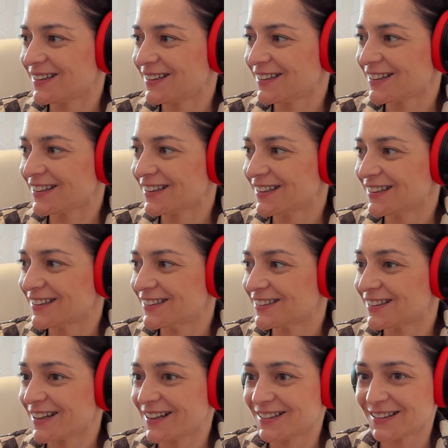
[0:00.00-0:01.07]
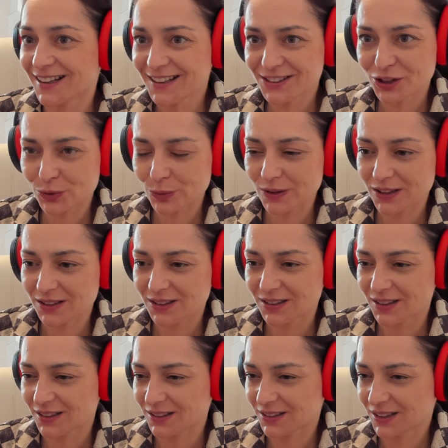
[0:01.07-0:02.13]
and another one
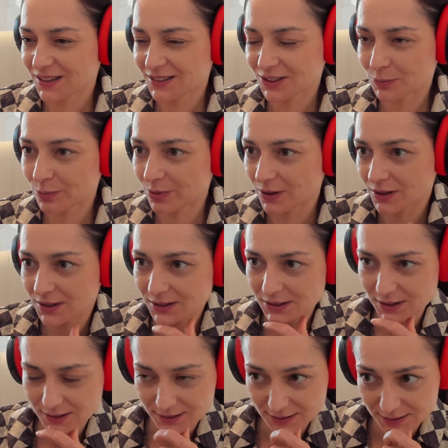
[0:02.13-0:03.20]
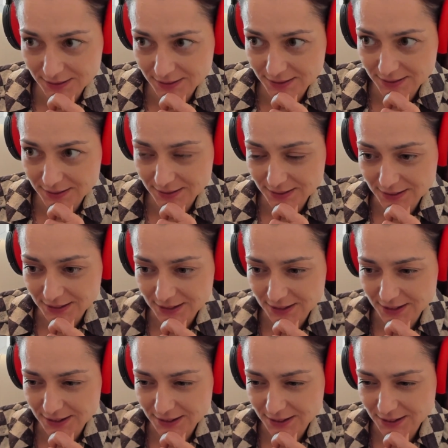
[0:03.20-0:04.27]
another part
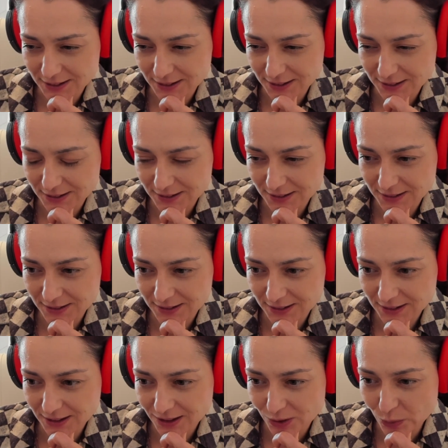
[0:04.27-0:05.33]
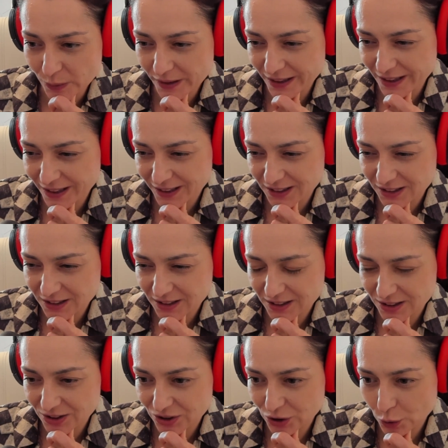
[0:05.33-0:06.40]
that uh, we can
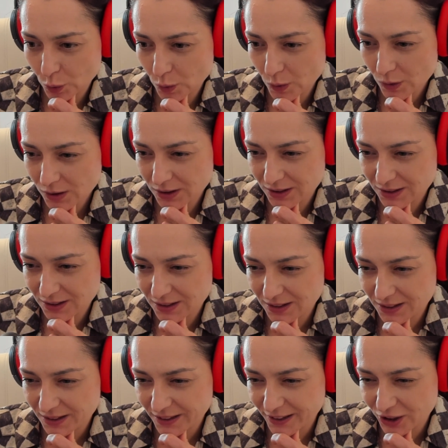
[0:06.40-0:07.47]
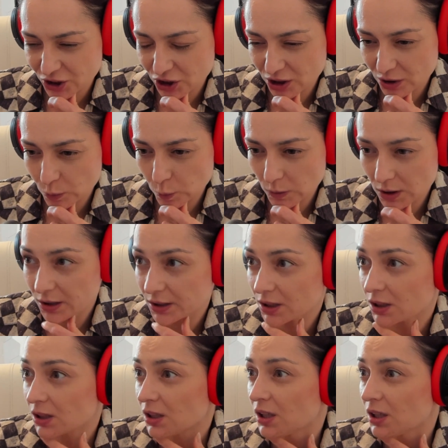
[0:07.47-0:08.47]
talk and actually one